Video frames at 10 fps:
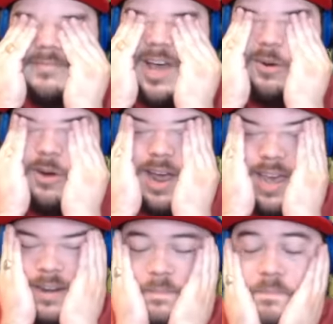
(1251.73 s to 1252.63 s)
All
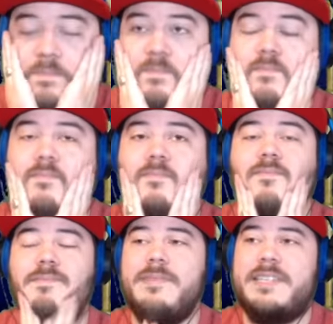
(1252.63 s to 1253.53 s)
right.
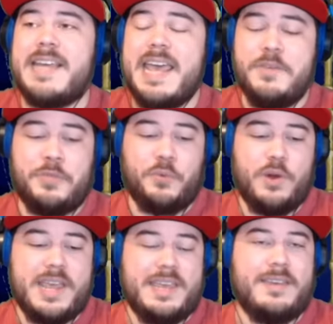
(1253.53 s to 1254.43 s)
Day
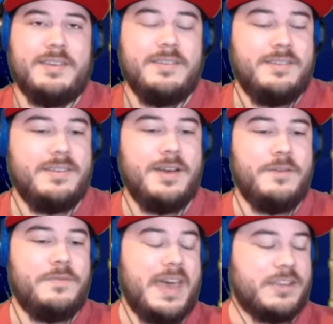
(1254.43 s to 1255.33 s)
three
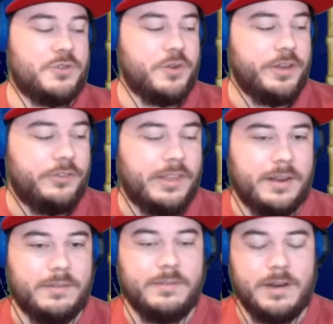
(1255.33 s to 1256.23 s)
of extras
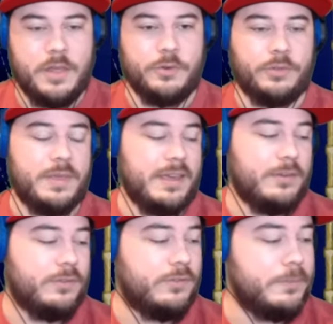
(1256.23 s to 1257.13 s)
and other
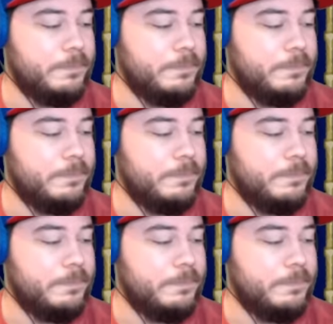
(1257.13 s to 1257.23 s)
things.